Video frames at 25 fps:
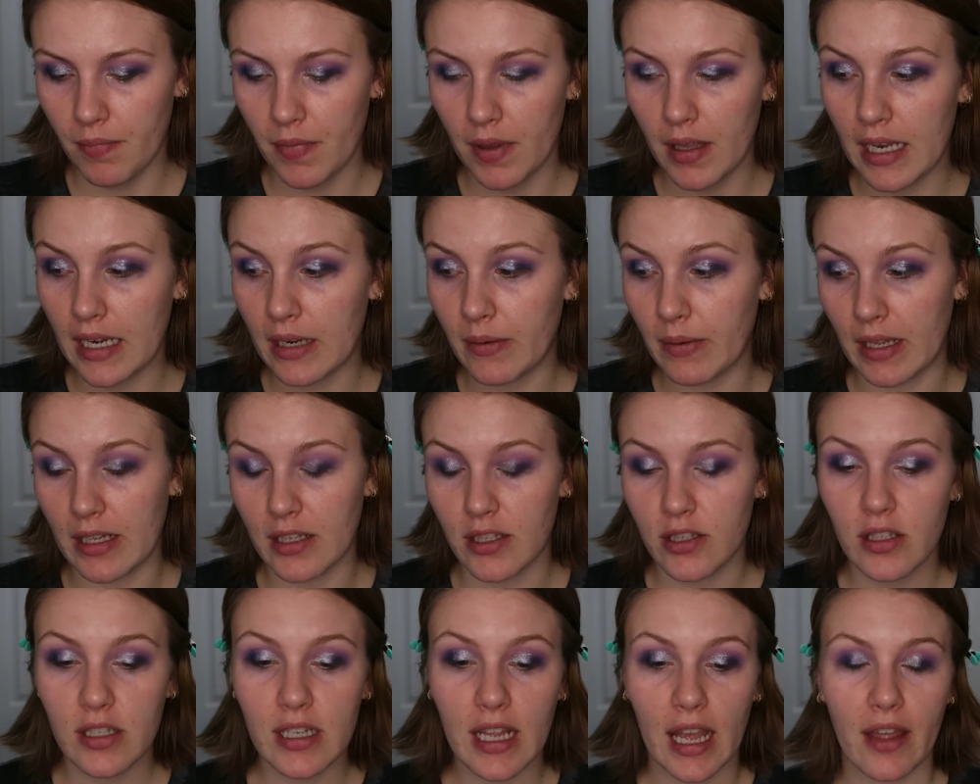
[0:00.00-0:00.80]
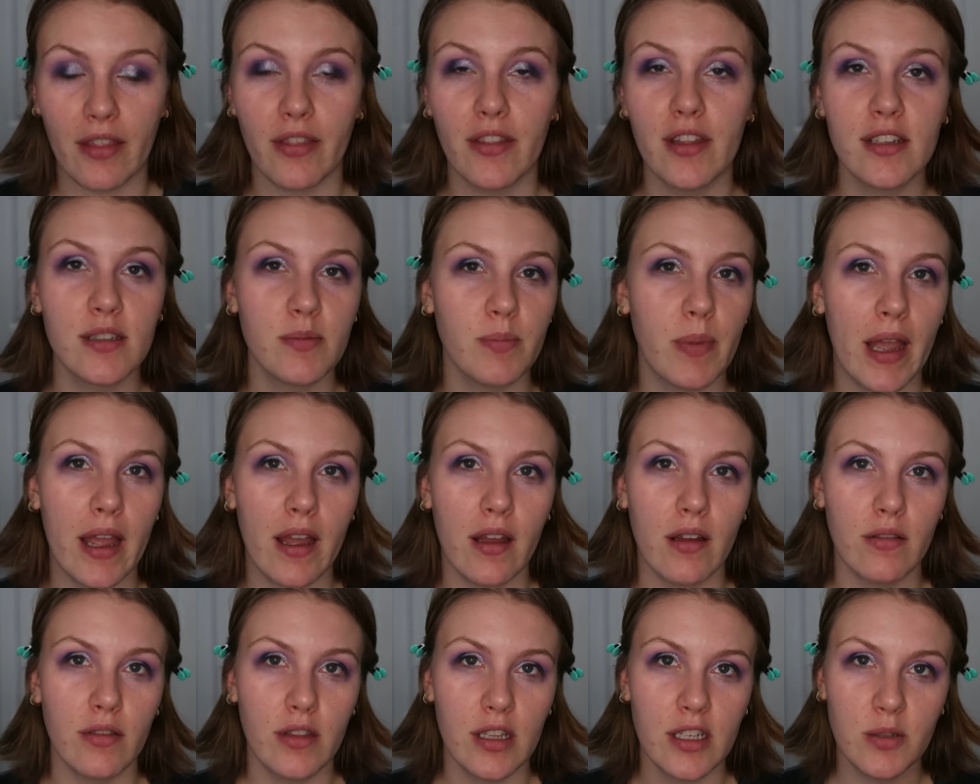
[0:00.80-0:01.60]
Anyway, so yeah,
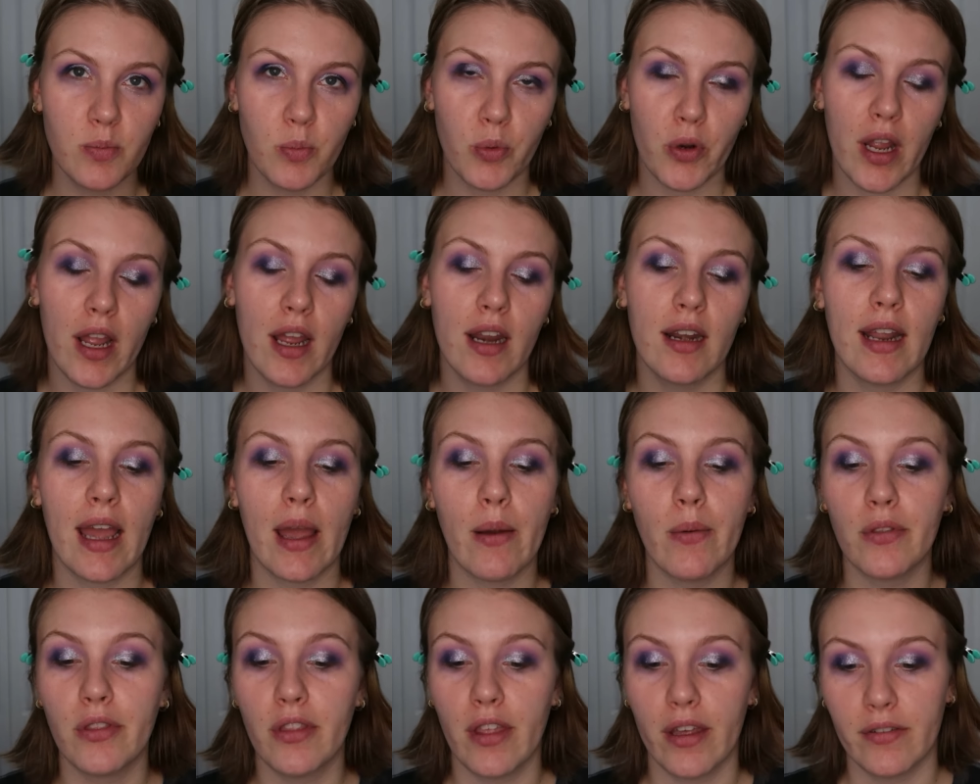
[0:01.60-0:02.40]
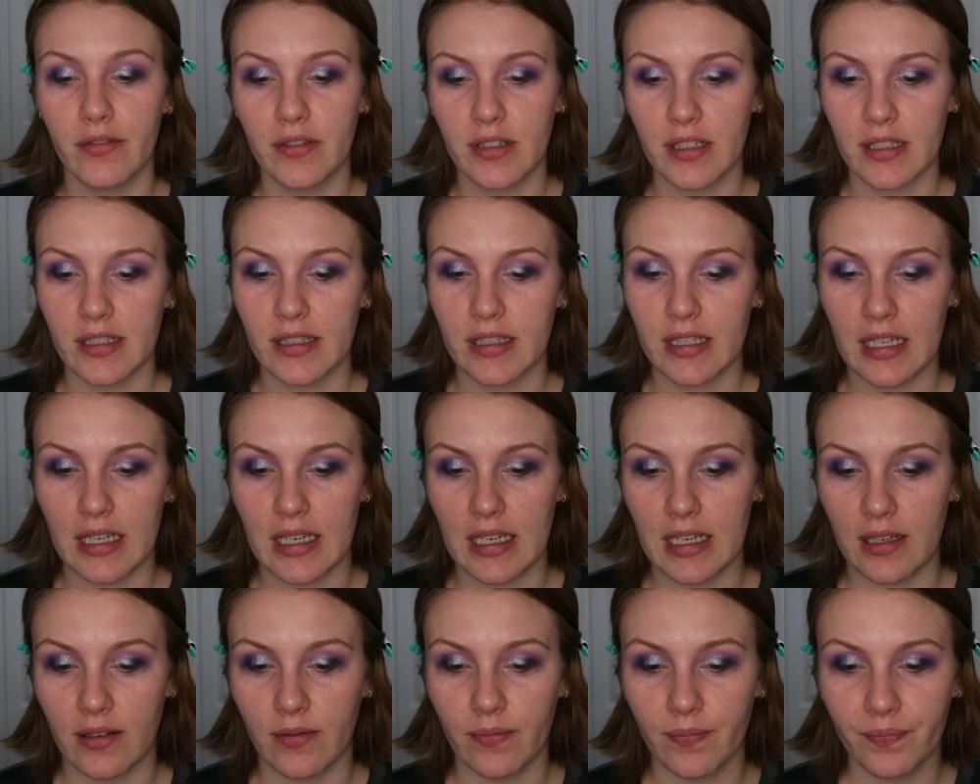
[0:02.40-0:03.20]
this brand, I would love to
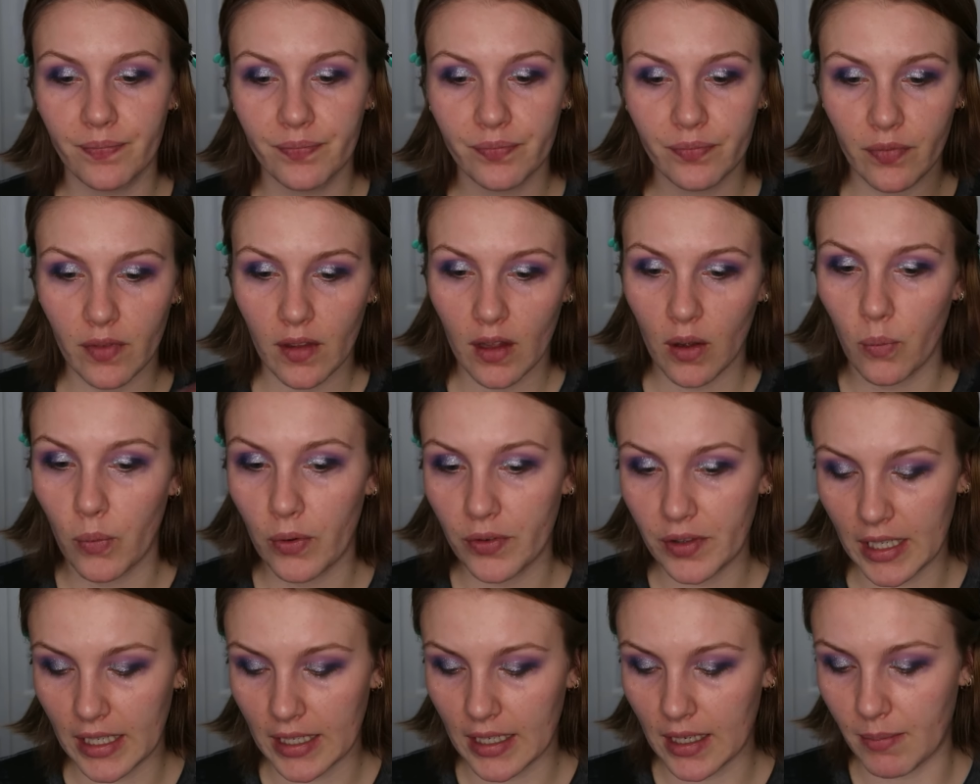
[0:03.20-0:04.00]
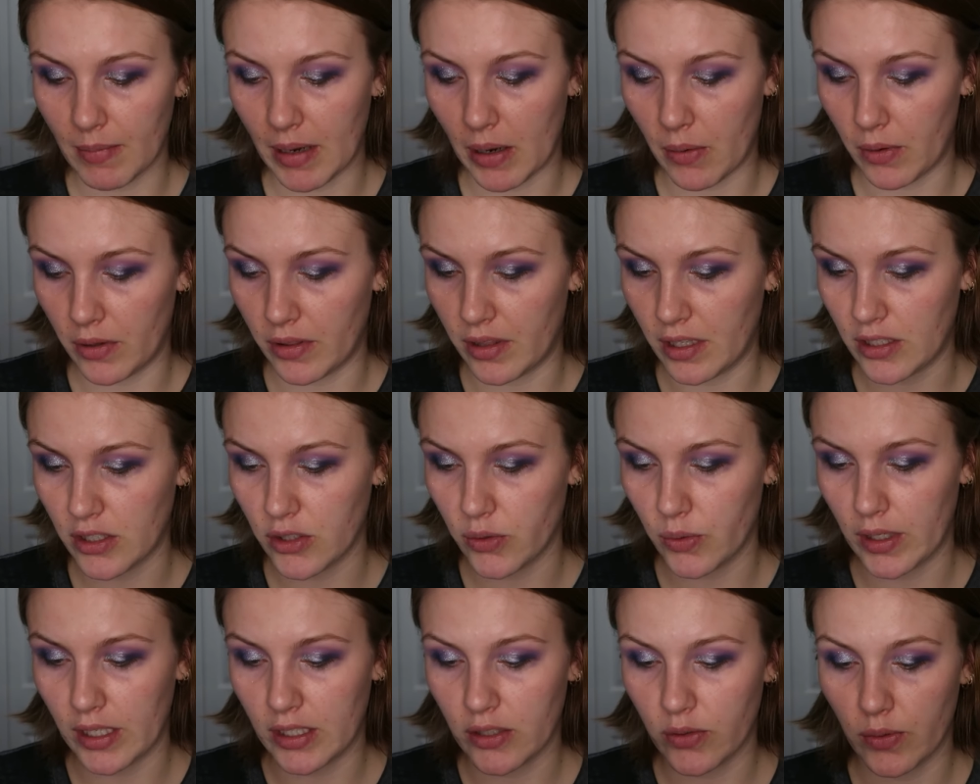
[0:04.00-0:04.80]
see what they come out with in
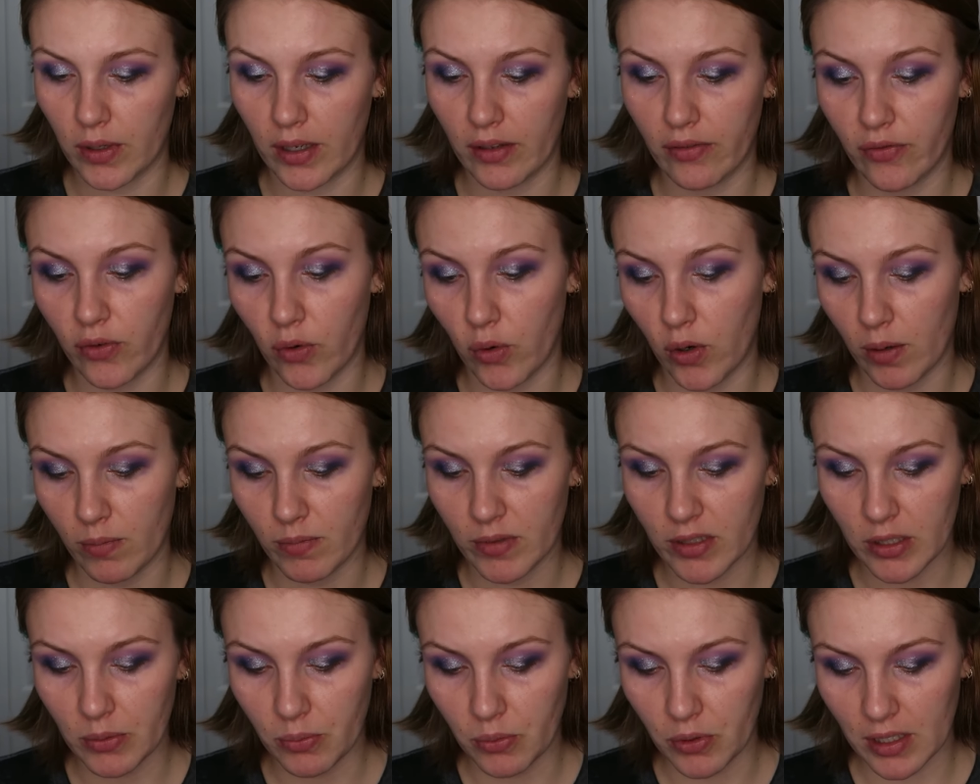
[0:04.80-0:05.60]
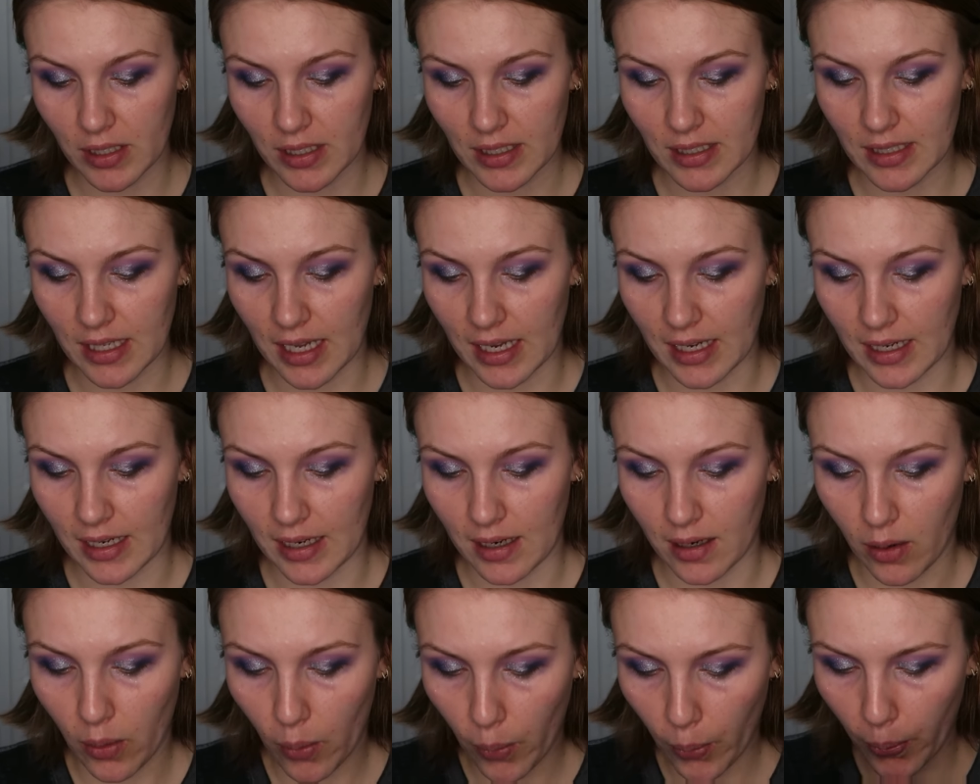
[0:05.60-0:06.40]
2024. I'm super
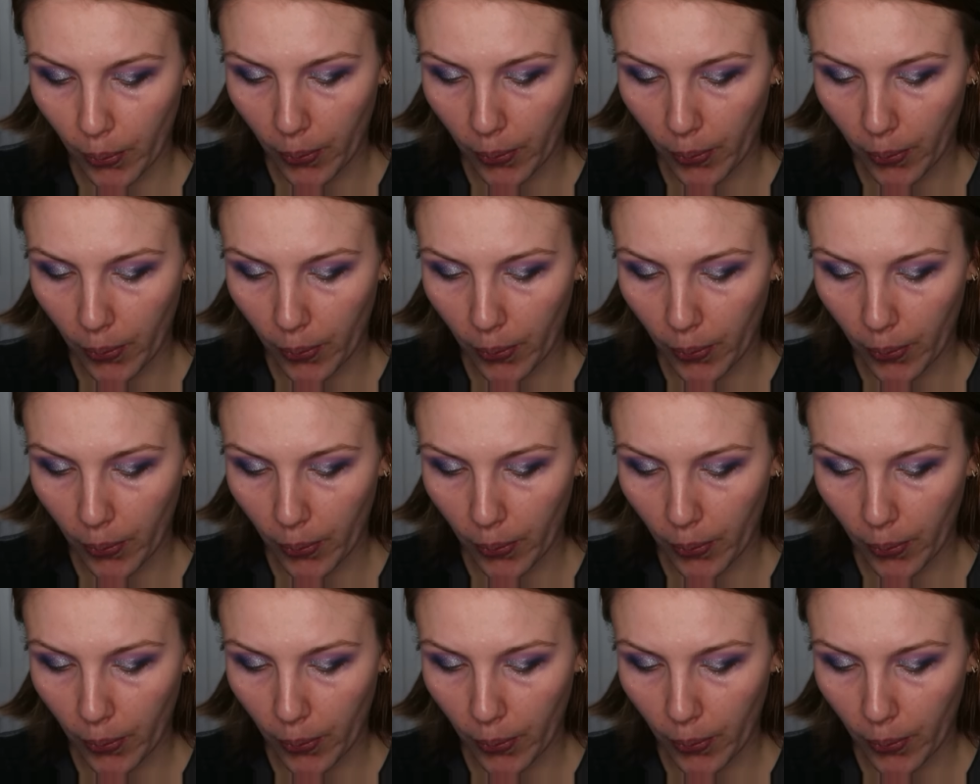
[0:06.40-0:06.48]
excited.